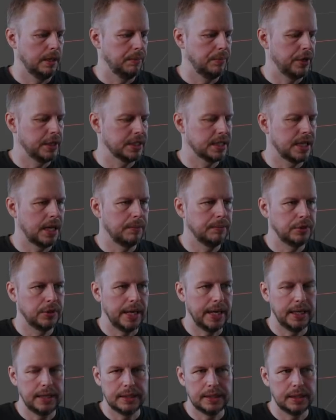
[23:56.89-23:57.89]
Press Tab
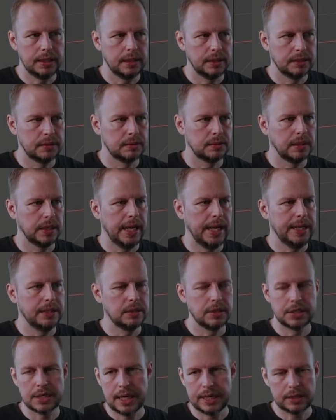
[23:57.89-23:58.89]
to edit it. A
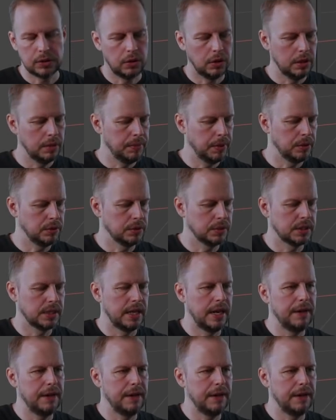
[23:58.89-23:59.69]
to select all the bones.